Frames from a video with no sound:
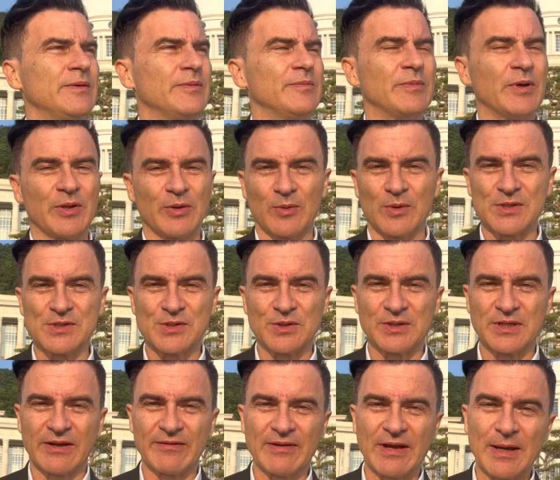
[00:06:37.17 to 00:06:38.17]
Mother wants you
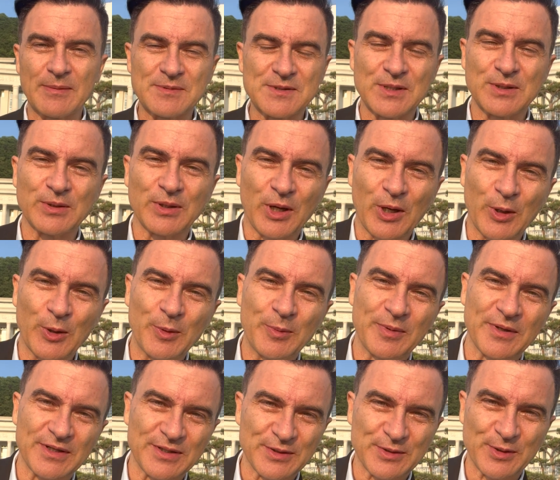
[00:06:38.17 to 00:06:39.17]
to have absolute hope
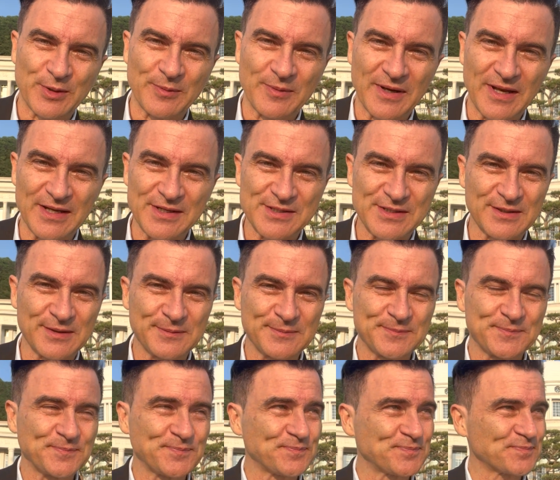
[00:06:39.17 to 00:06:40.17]
and determination.
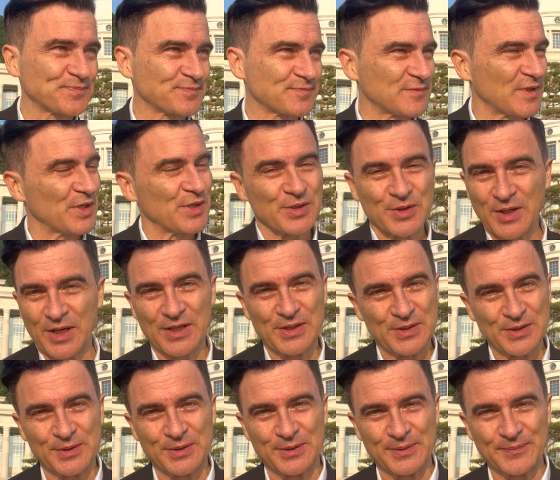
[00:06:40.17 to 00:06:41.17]
You can
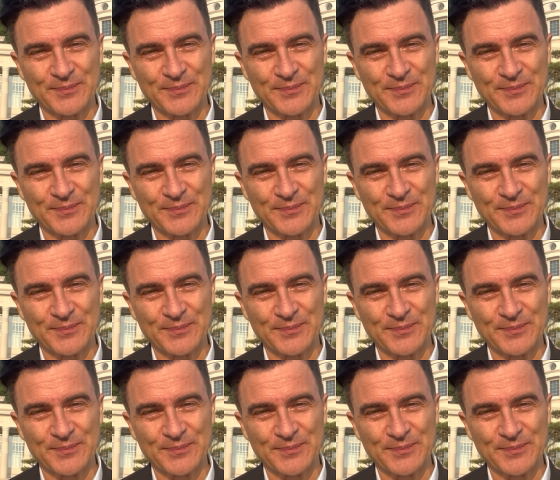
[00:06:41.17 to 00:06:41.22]
do